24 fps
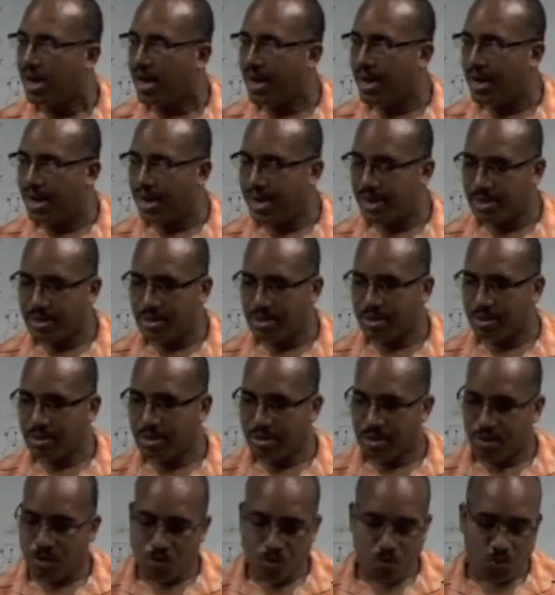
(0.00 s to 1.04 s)
And
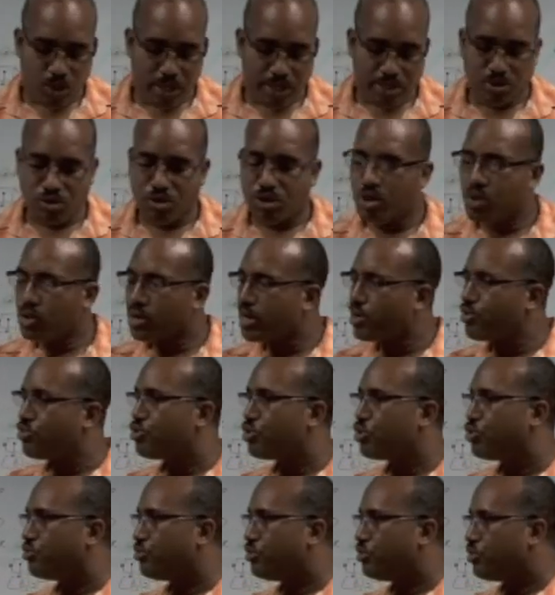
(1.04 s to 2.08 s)
when you look
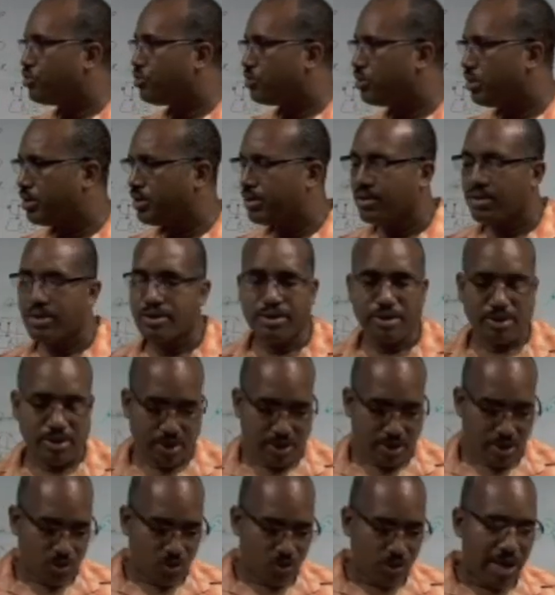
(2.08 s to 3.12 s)
around you,
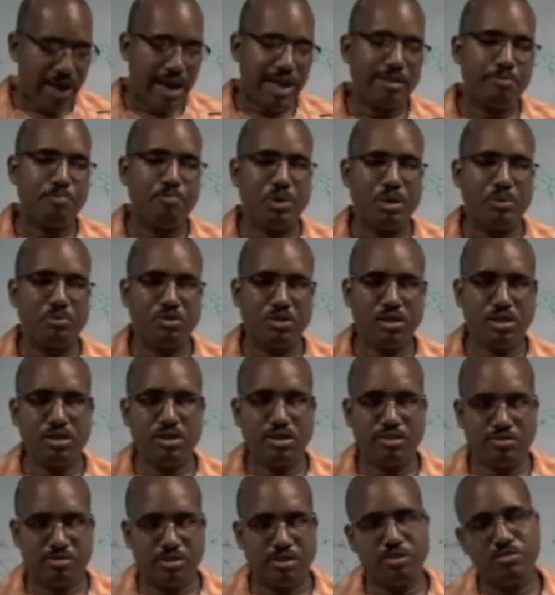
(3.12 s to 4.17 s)
you add people to the
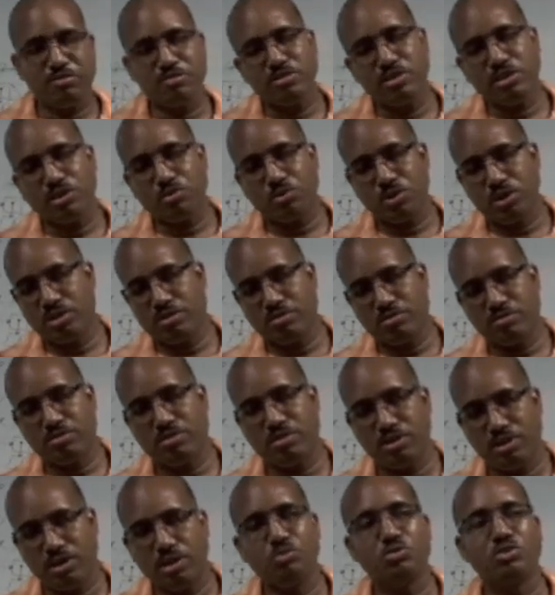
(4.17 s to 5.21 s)
list in the
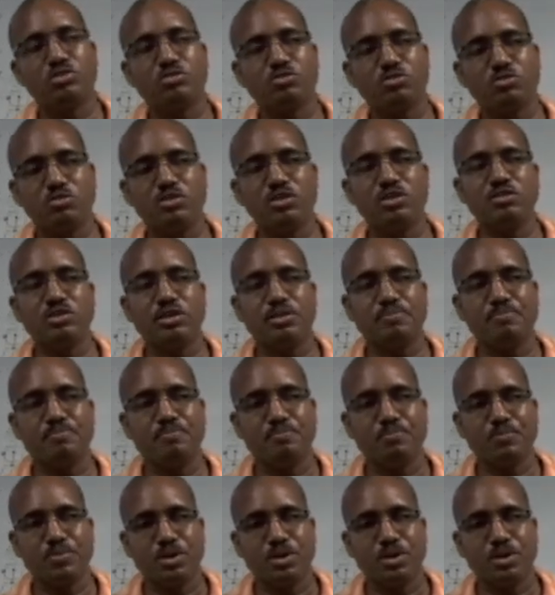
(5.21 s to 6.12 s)
sequence in which you see them.